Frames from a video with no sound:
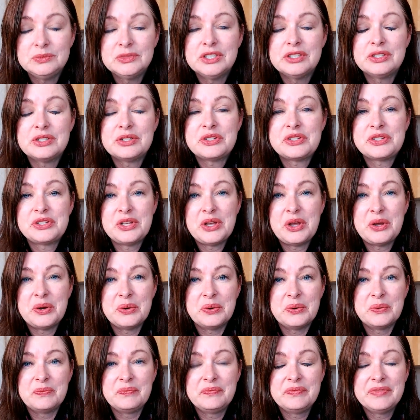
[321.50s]

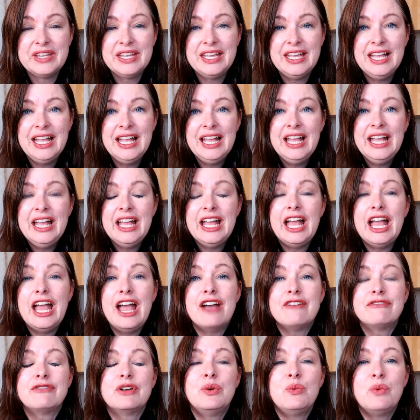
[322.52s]
So
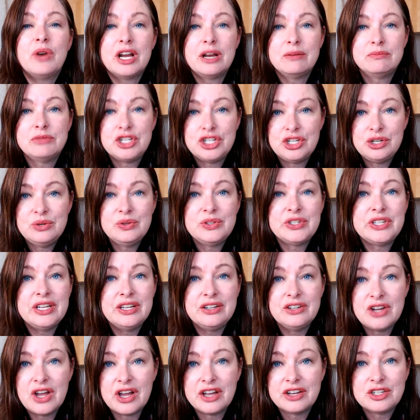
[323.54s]
everywhere I'm
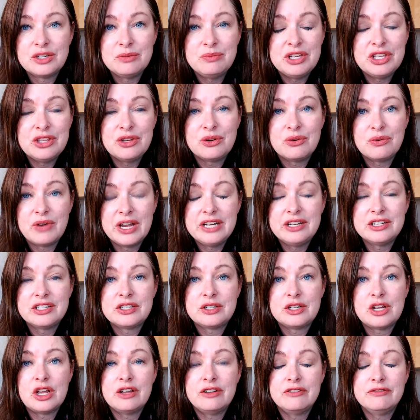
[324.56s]
choosing not to be the
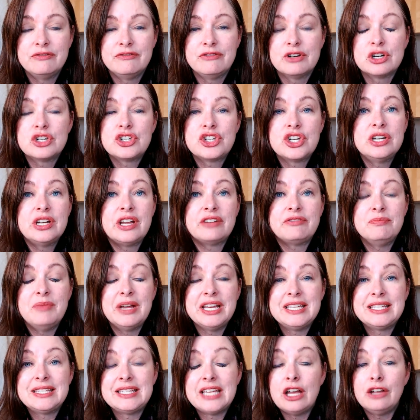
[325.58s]
greatest version of
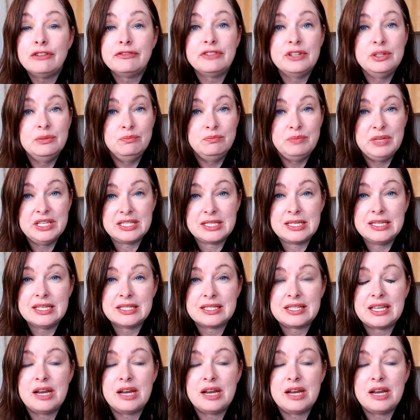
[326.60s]
myself in business,